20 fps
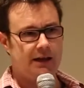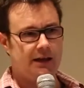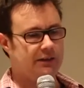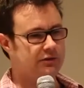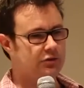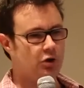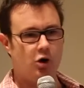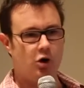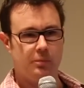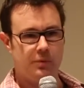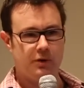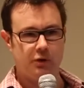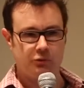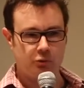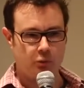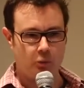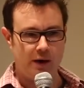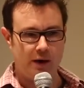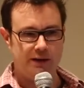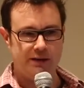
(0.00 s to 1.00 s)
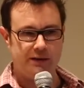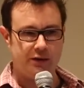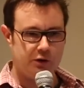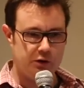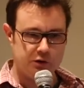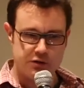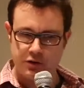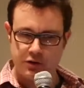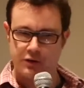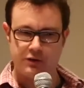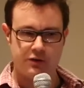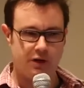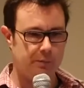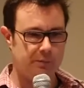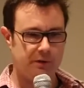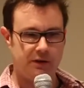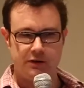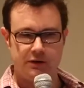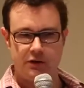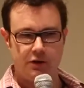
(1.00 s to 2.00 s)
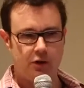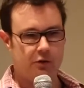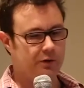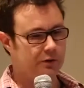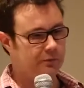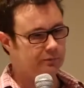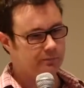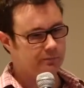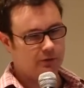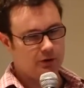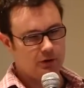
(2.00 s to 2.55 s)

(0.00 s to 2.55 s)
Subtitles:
It's all built right in there. You start dumping it, you know,